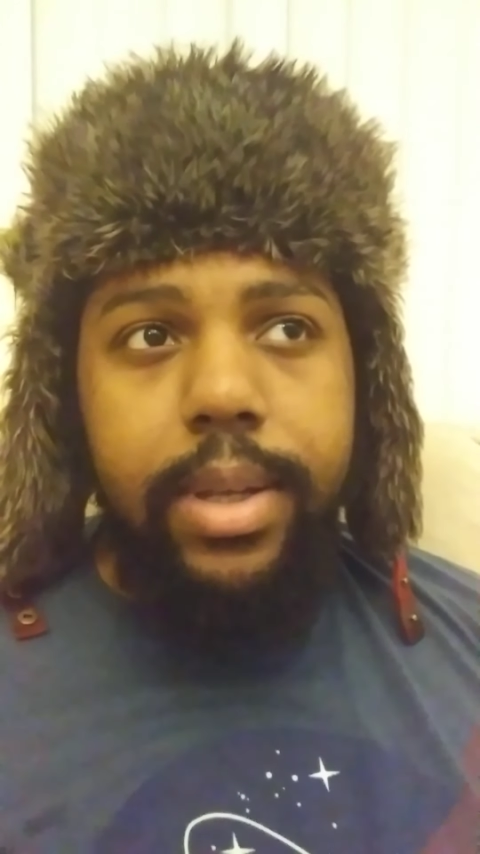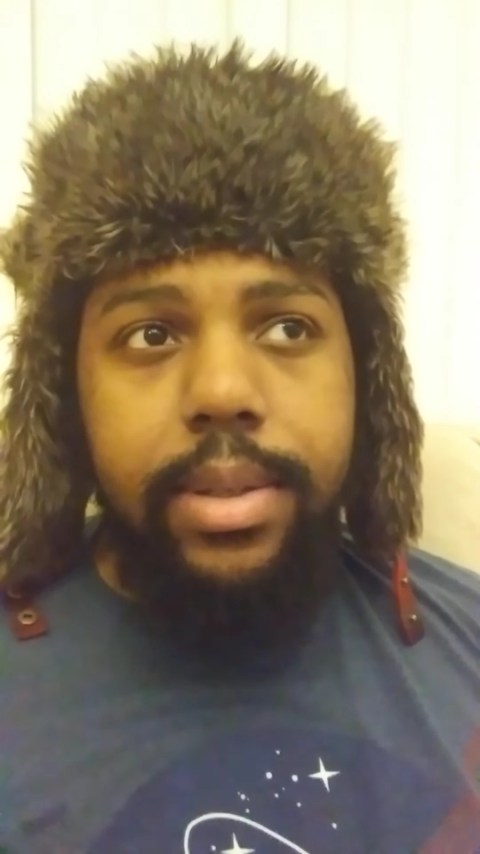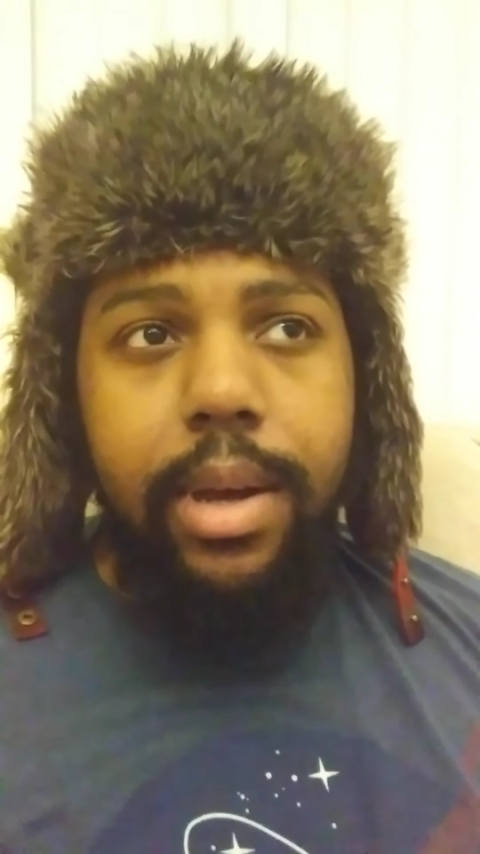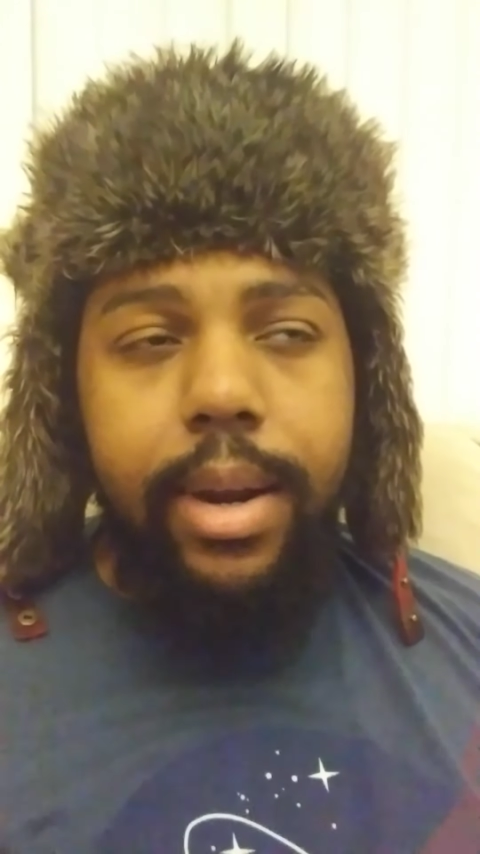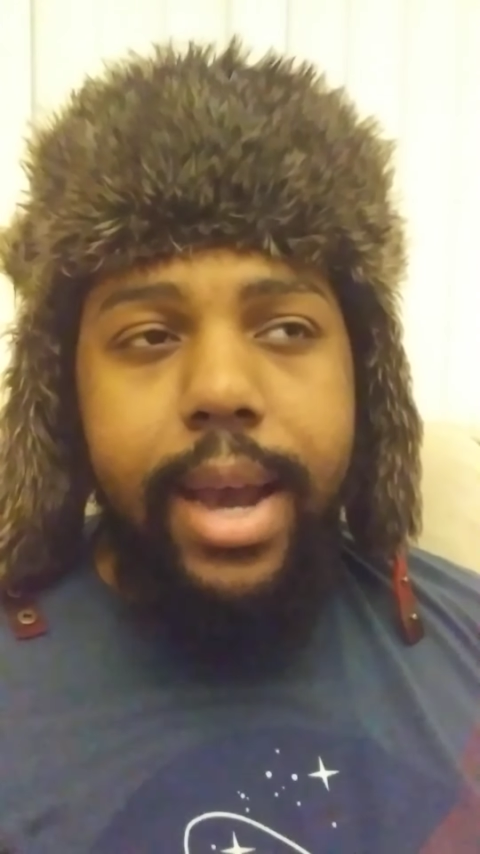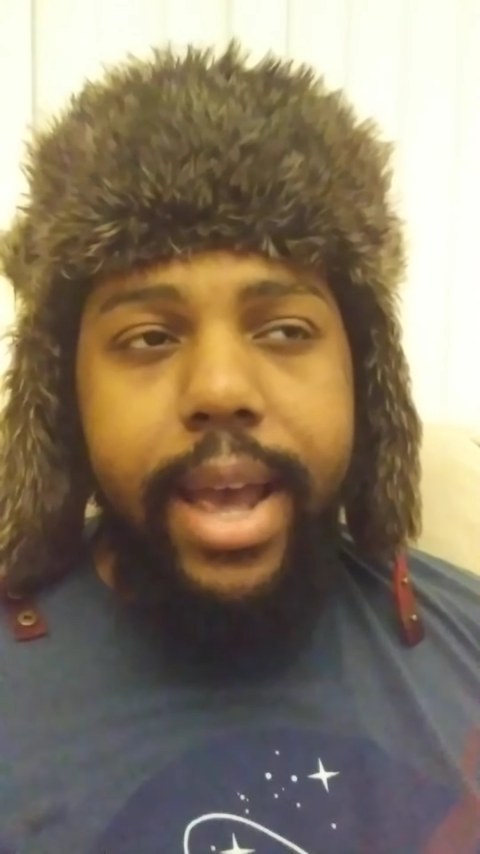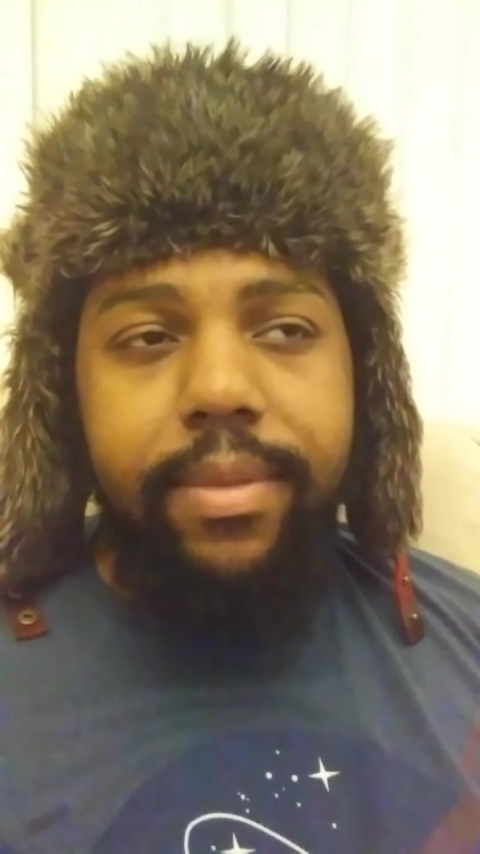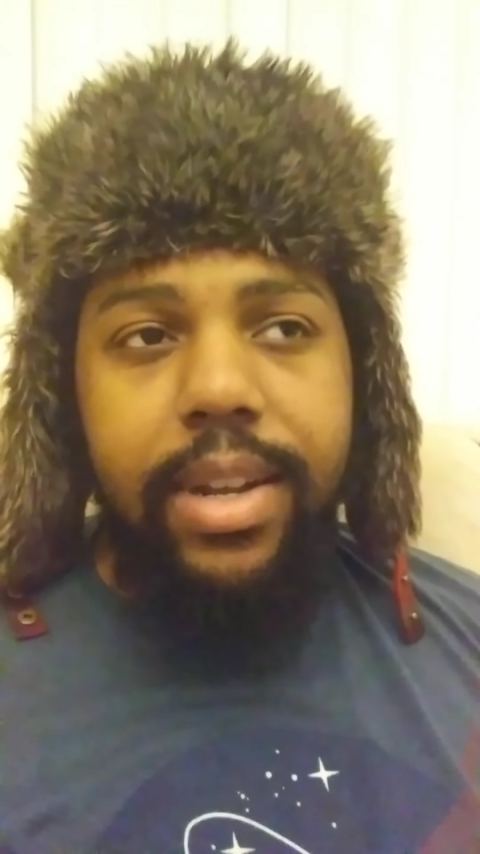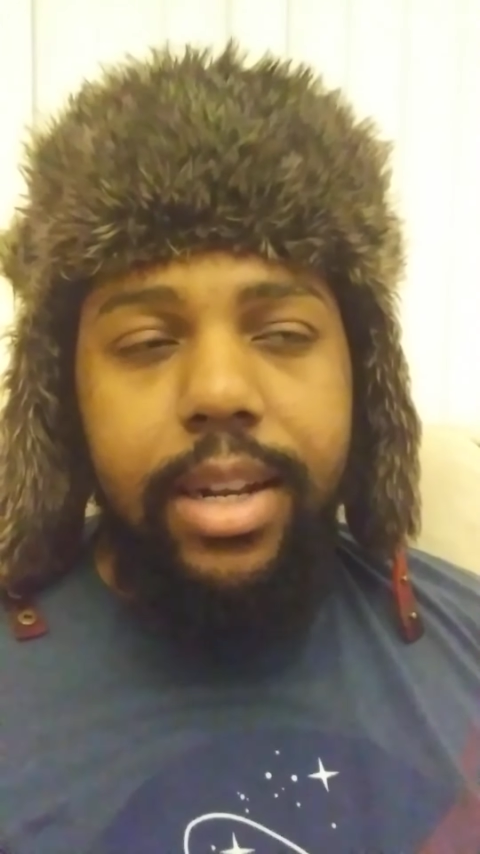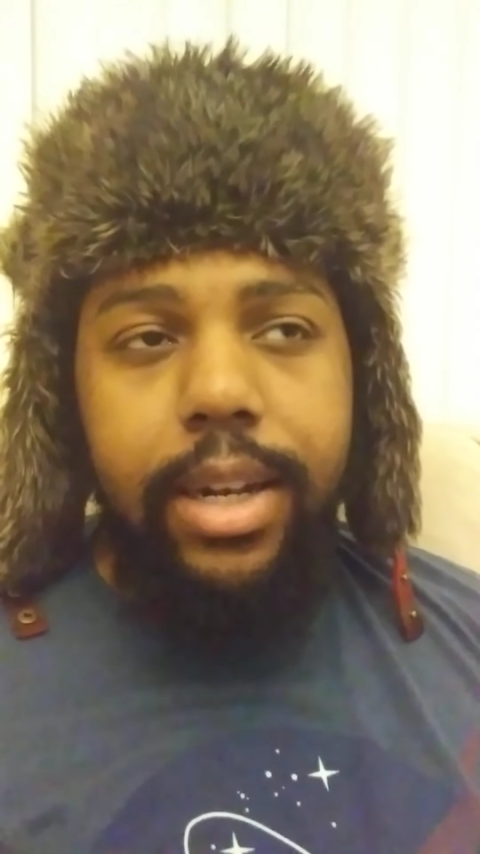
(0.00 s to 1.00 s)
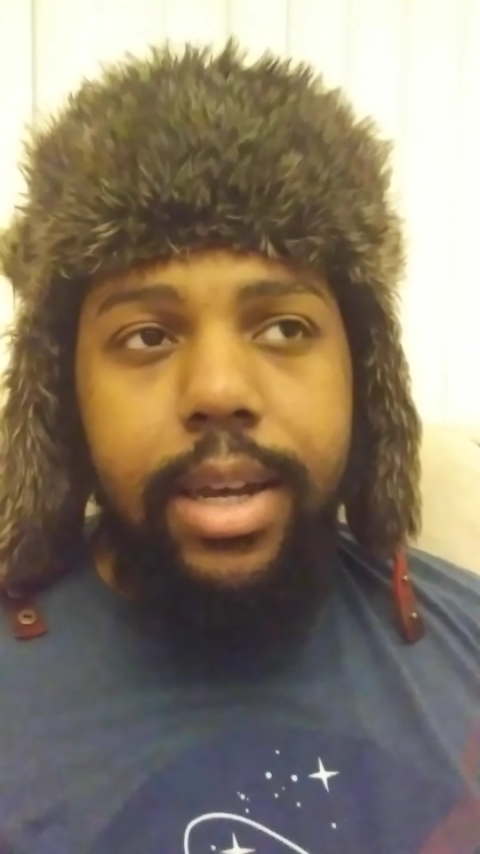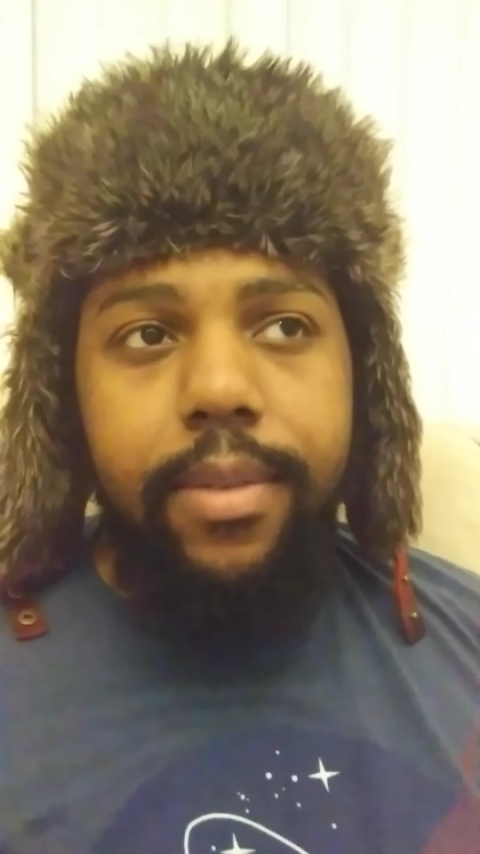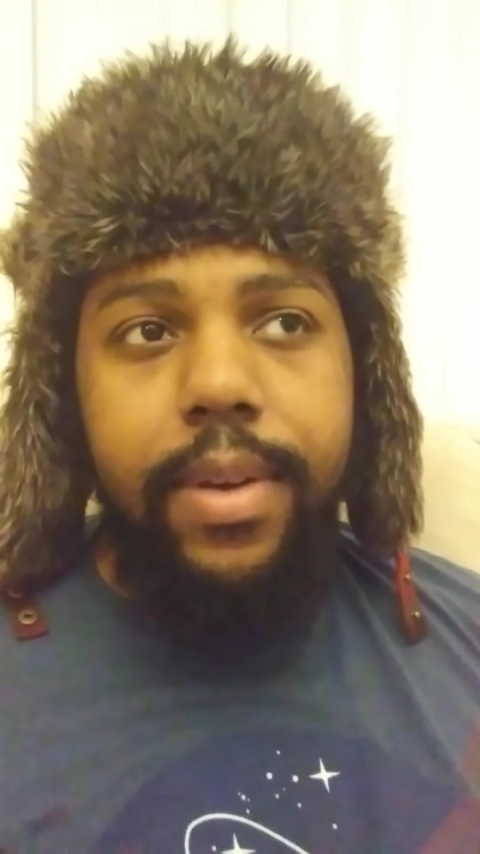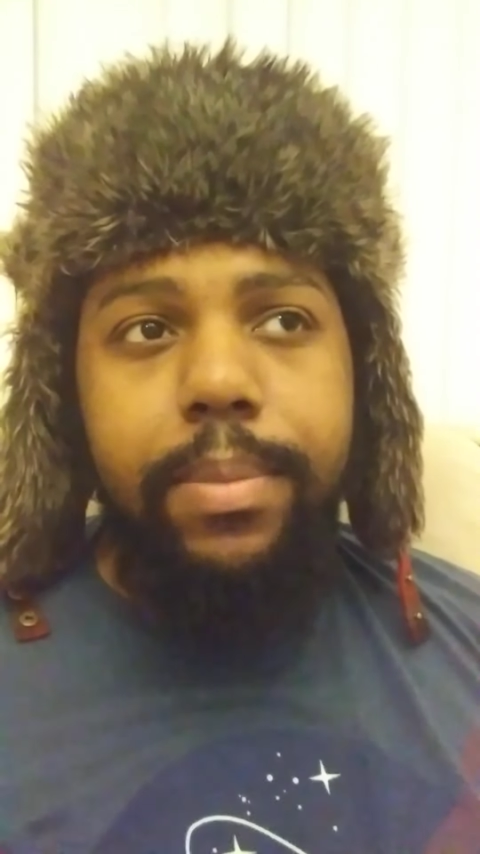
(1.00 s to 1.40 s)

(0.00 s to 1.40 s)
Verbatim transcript: it's called I have done enough I'm